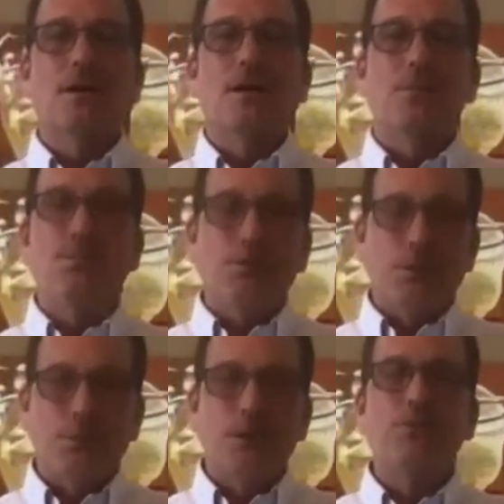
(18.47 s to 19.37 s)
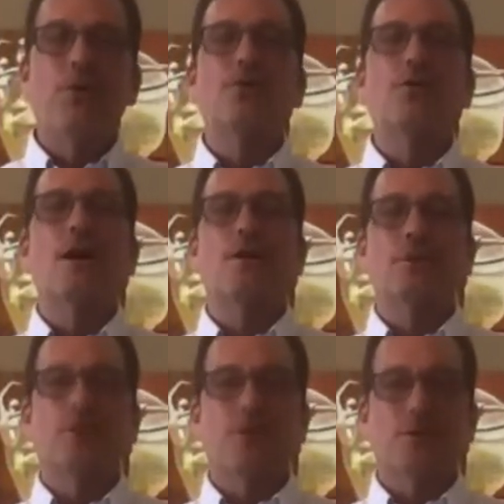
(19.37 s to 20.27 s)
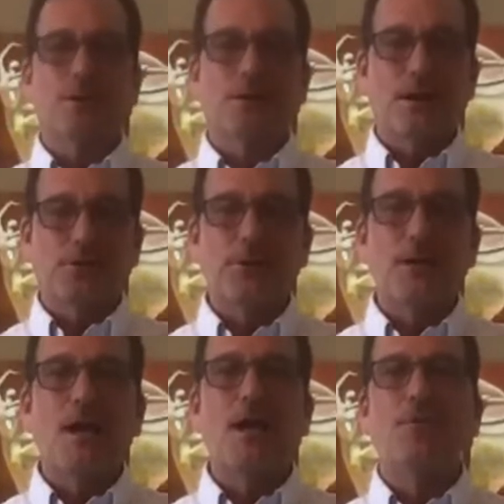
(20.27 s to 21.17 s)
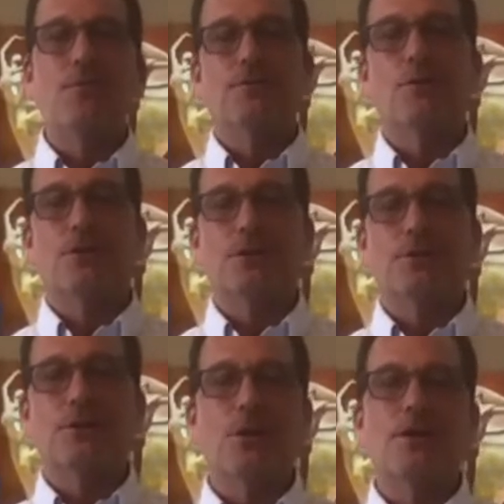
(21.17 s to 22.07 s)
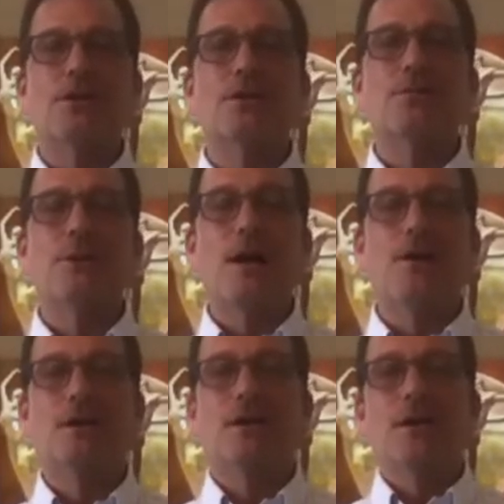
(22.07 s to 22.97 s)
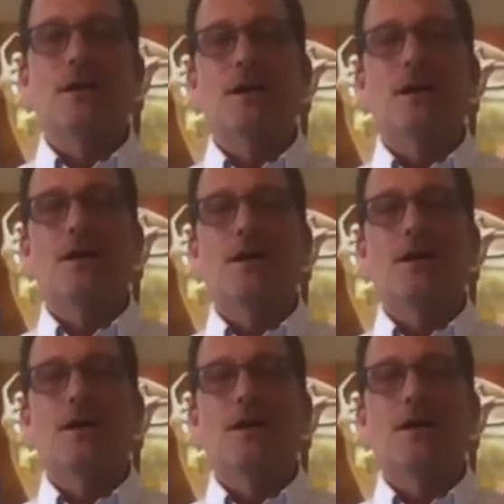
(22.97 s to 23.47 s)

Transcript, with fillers: the PPP program, we're going to talk about the SBA, and we're of course going to be talking about uh,